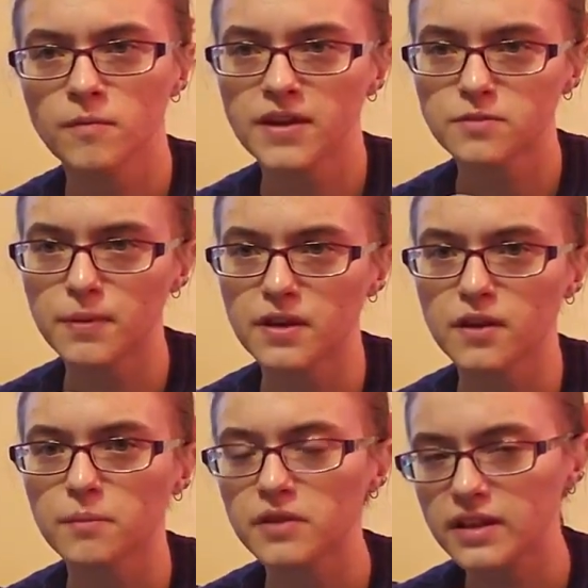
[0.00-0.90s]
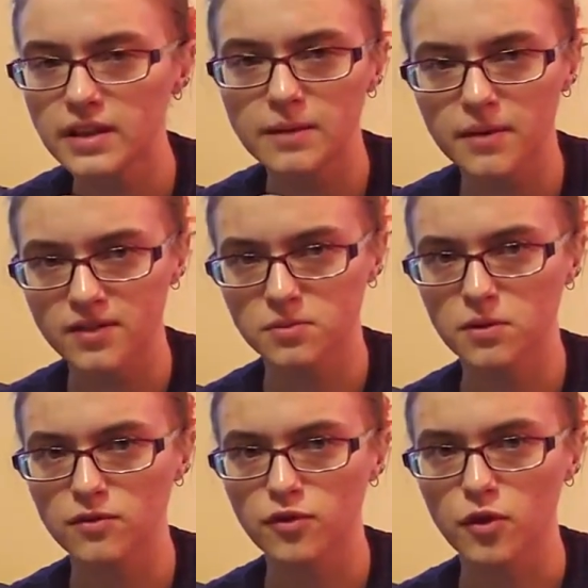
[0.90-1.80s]
It's been completely
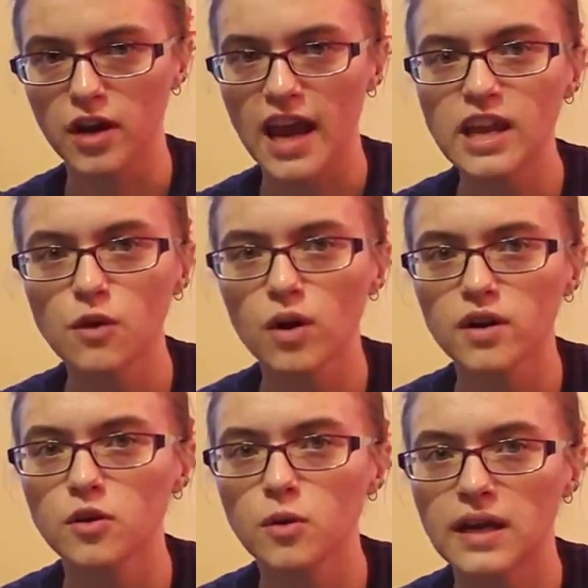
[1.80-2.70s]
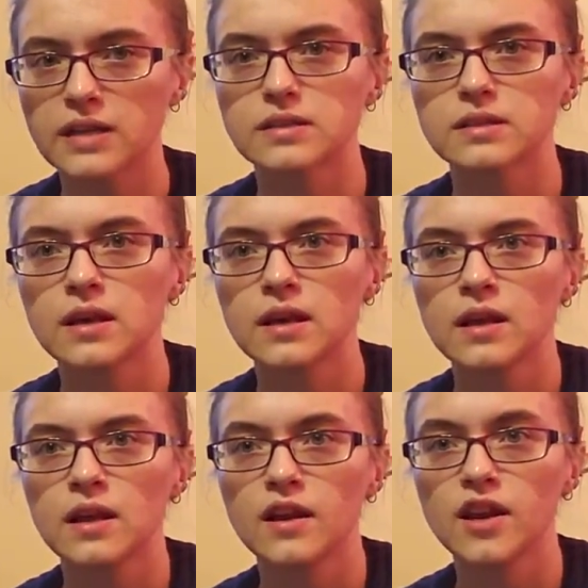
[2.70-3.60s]
impossible for anyone who has
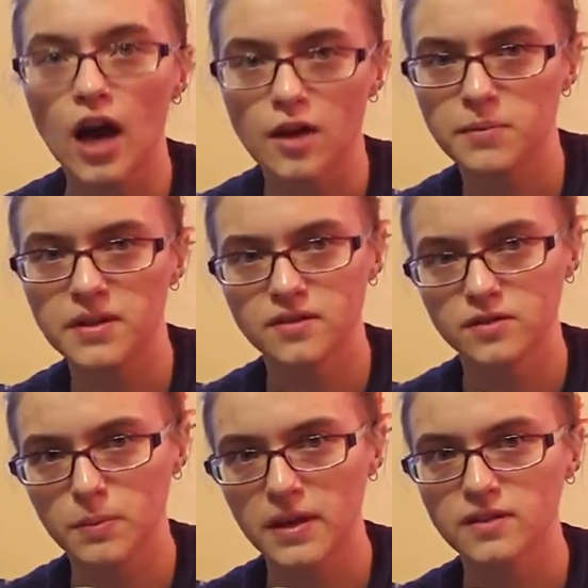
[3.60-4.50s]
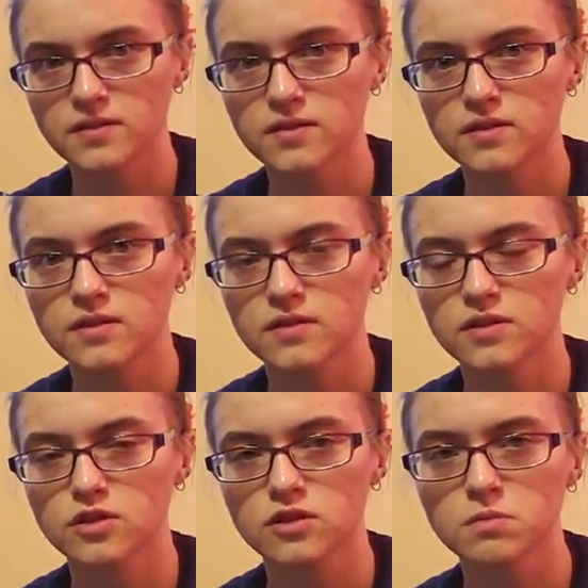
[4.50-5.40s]
not been to space
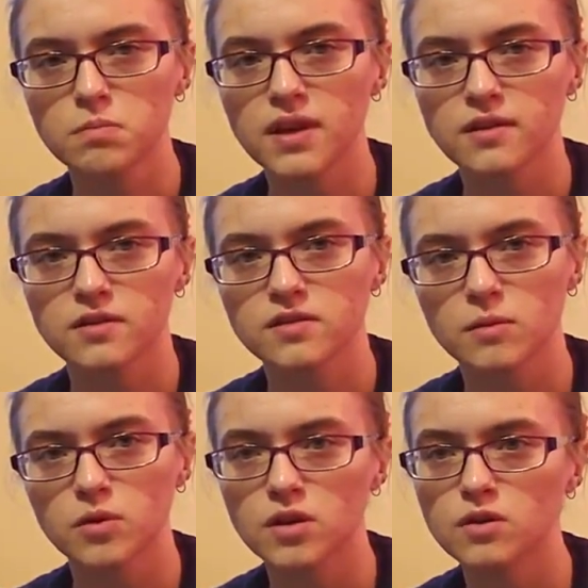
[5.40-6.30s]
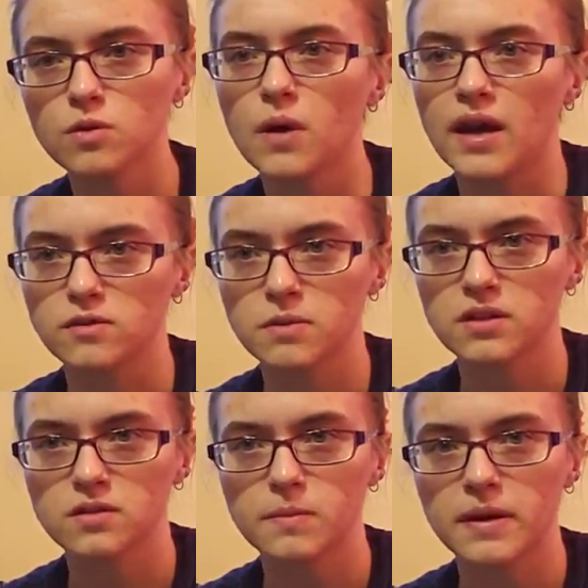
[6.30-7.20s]
to speak to someone who has
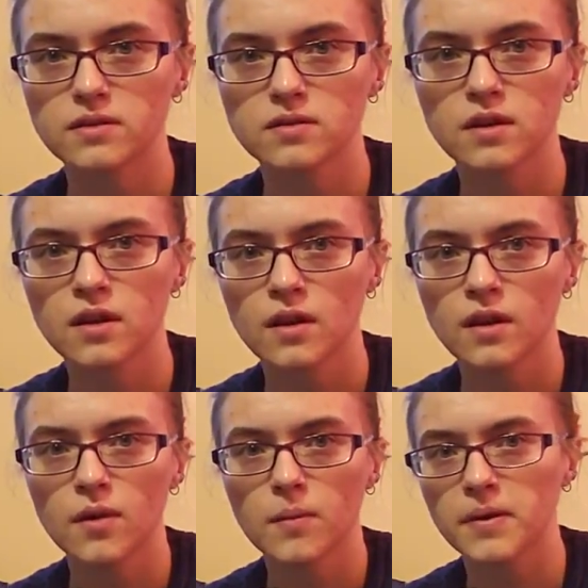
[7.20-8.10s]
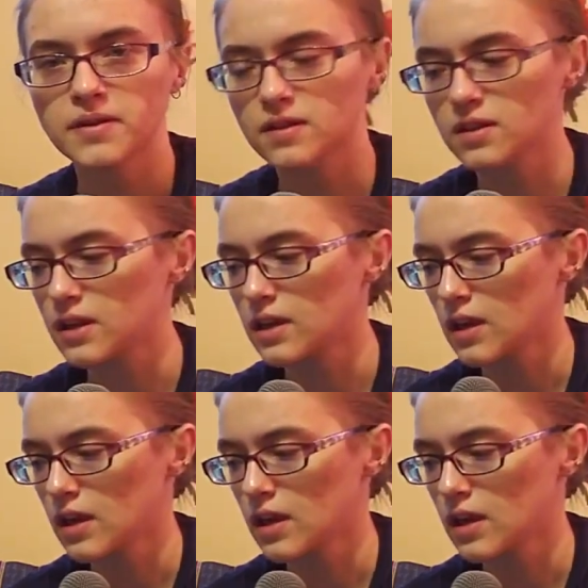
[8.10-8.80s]
been to space, basically.